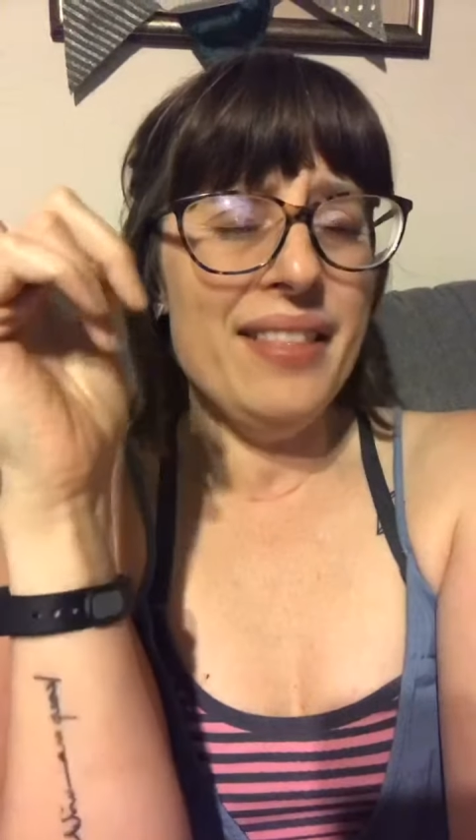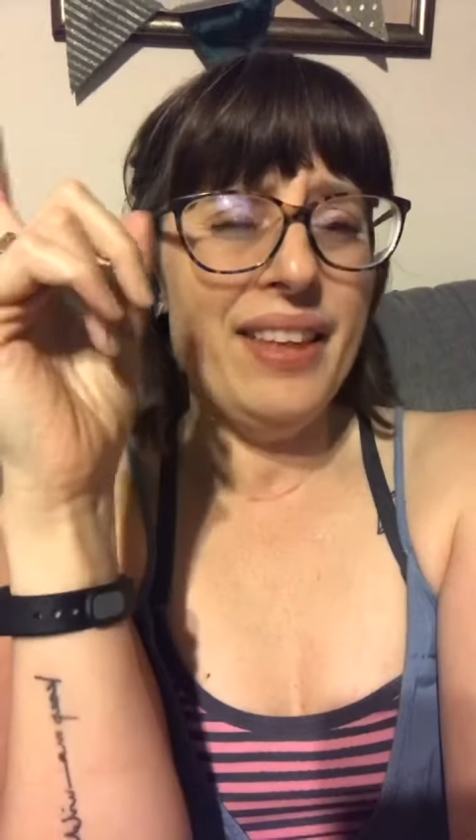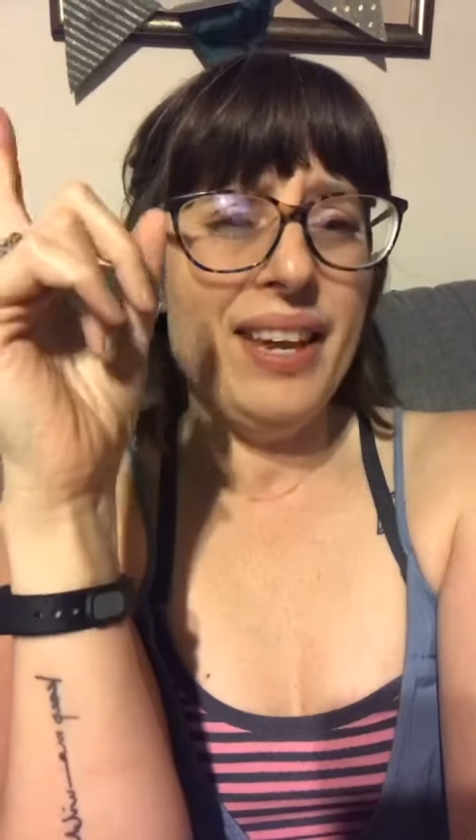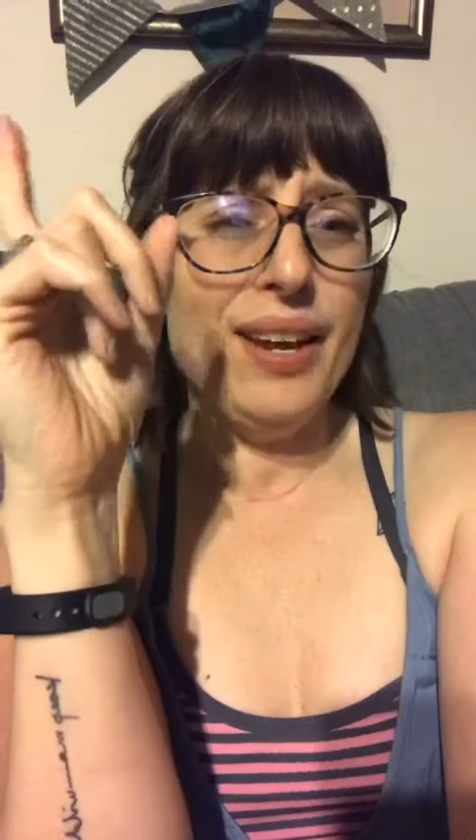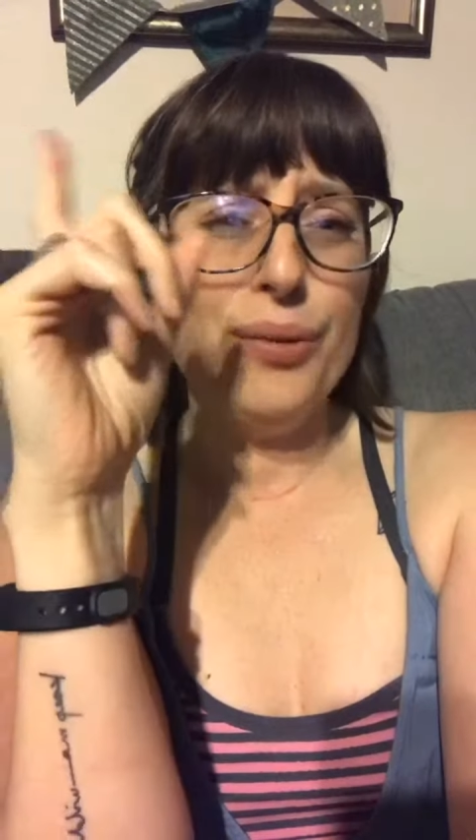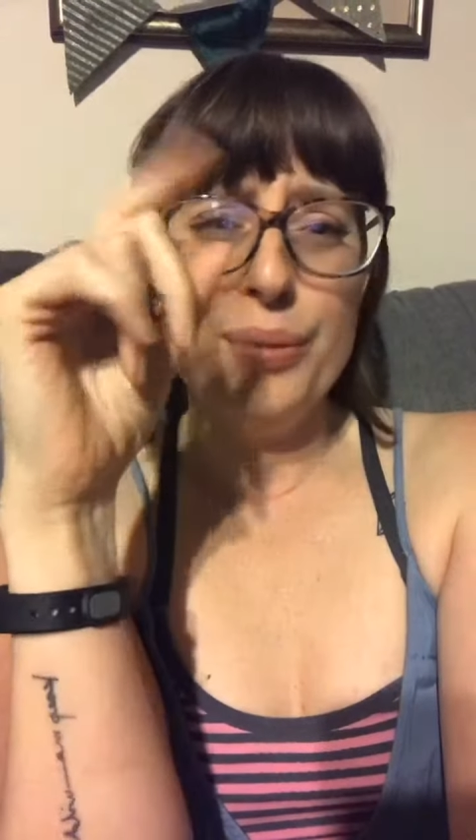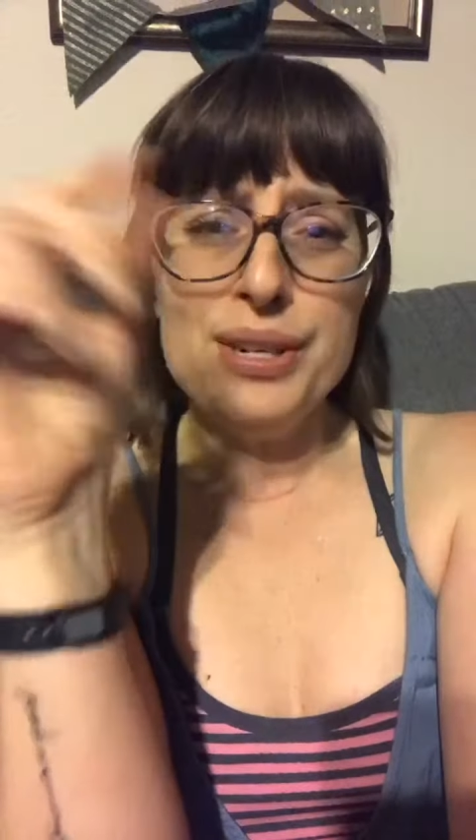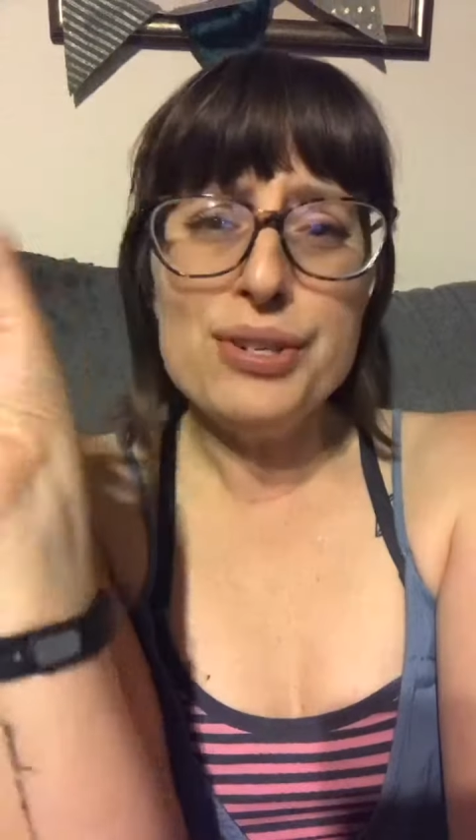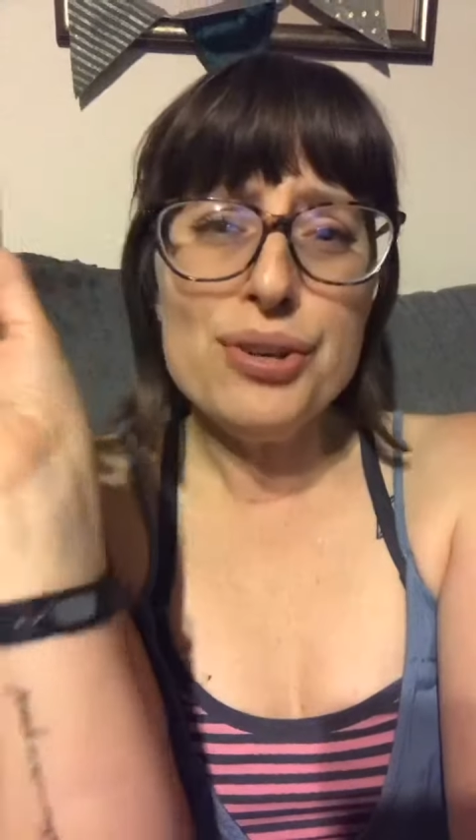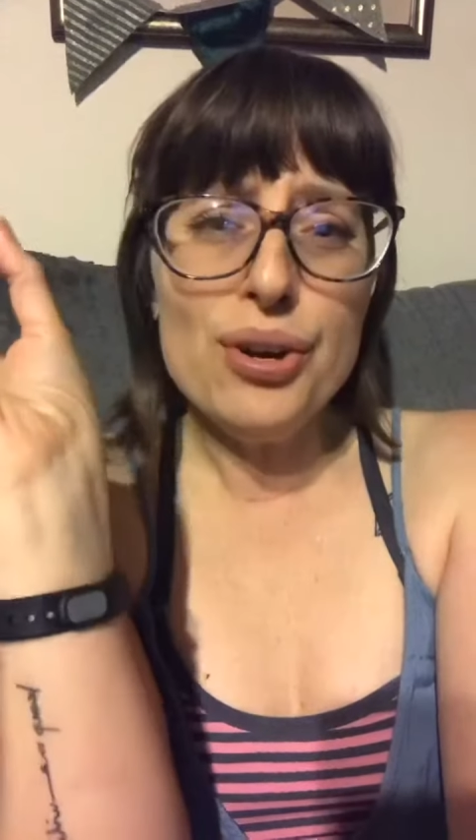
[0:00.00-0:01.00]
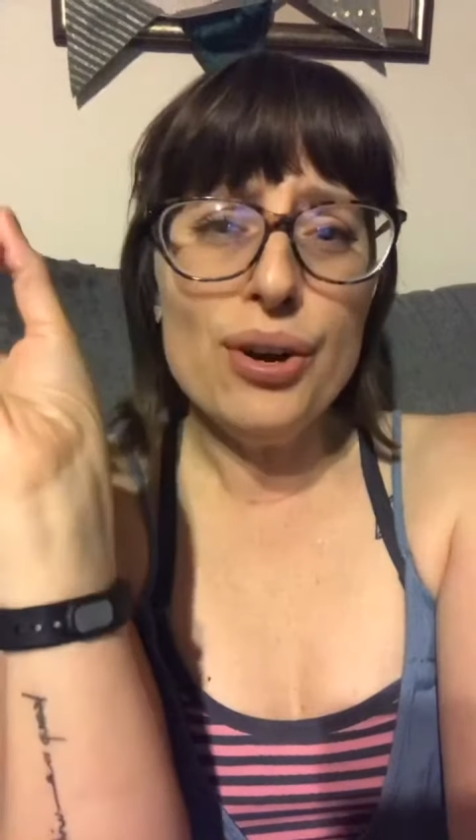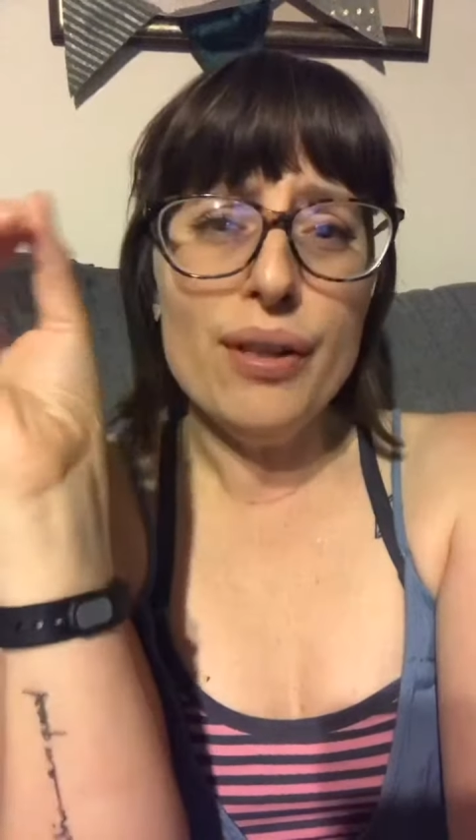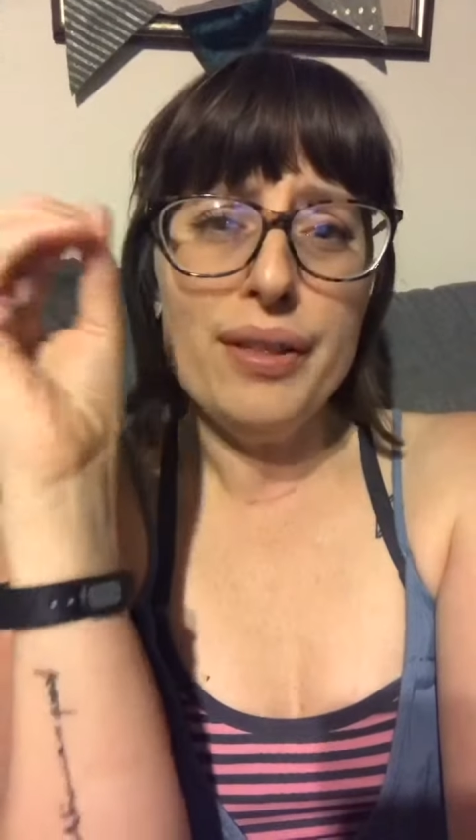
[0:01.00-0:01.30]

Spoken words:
the original,